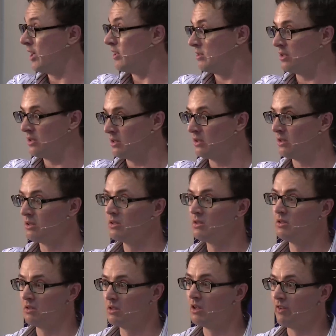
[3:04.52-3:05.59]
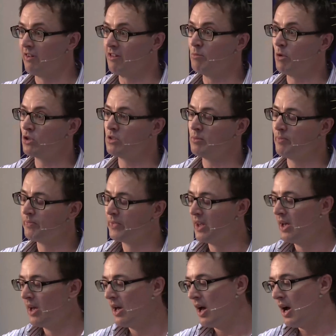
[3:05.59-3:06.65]
to get to, to the very bottom.
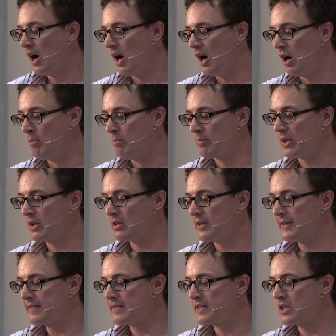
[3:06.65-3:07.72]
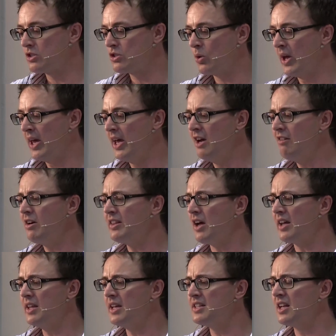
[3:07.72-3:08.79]
Um, so here I,
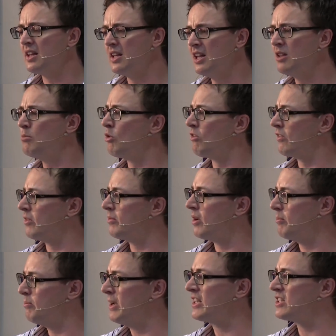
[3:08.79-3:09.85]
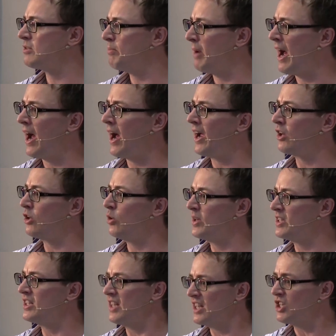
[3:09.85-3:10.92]
th I think it's a little more of a, a mixed bag. You
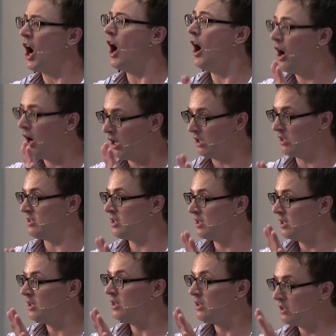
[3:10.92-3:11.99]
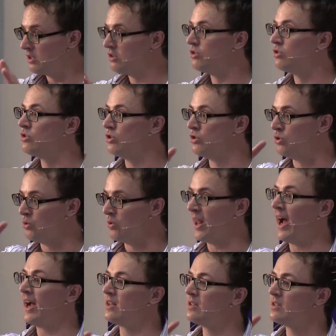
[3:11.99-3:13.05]
know, it, it, it's hard to do
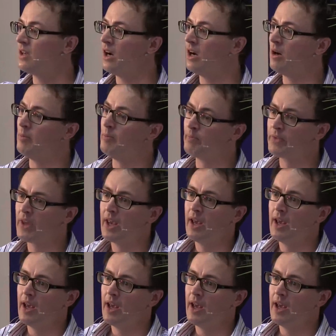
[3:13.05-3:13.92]
that. Um,